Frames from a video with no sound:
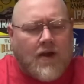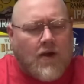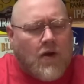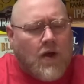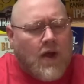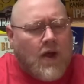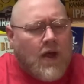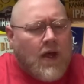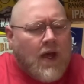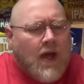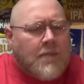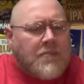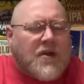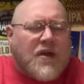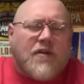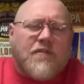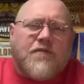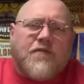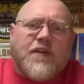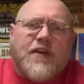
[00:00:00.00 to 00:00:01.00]
I'm
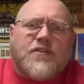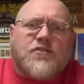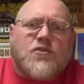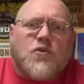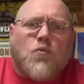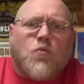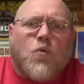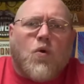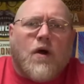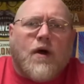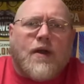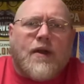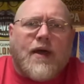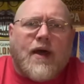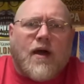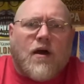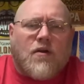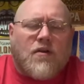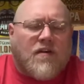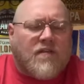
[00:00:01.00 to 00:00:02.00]
going to feature one
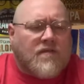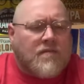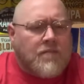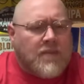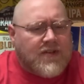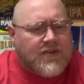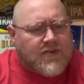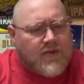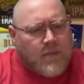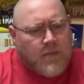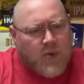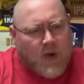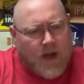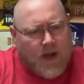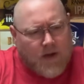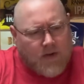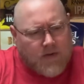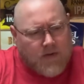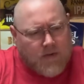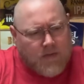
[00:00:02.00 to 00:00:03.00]
out of Mister
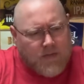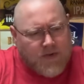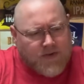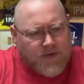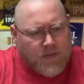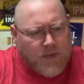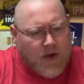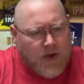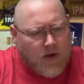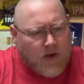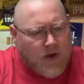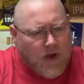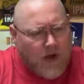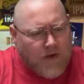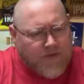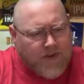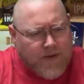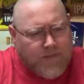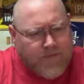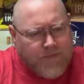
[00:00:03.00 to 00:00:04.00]
Brown, Mister Brown
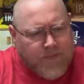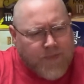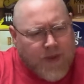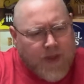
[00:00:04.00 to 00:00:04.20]
Coffee.